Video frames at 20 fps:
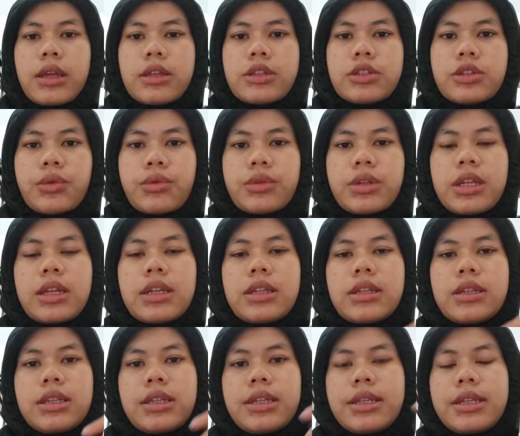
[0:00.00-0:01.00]
So they
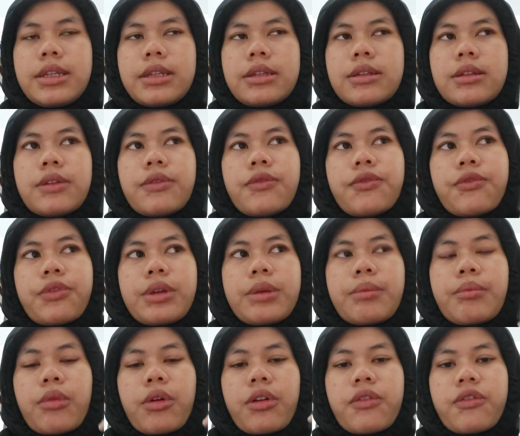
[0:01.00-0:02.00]
need
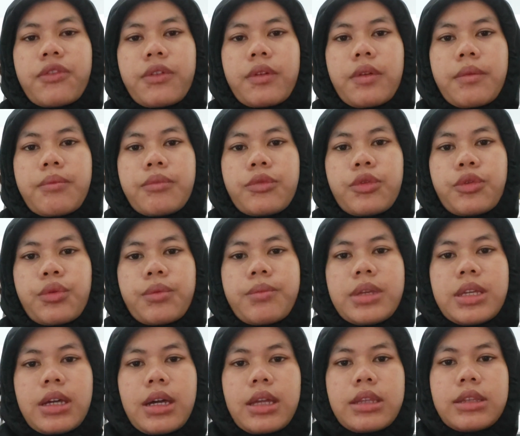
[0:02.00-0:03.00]
free morpheme to be